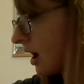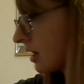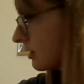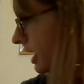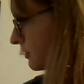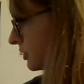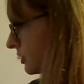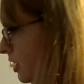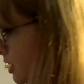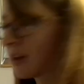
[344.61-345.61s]
A lot of you
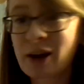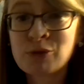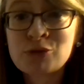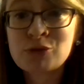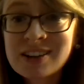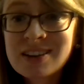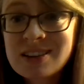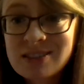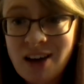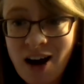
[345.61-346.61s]
know that I
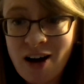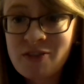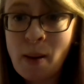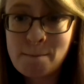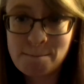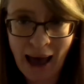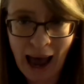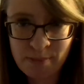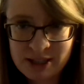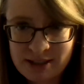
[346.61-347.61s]
really love
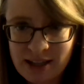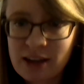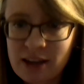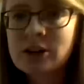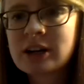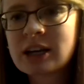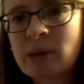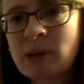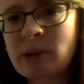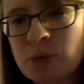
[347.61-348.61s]
maps and learning
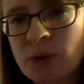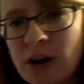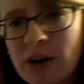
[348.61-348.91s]
about the world,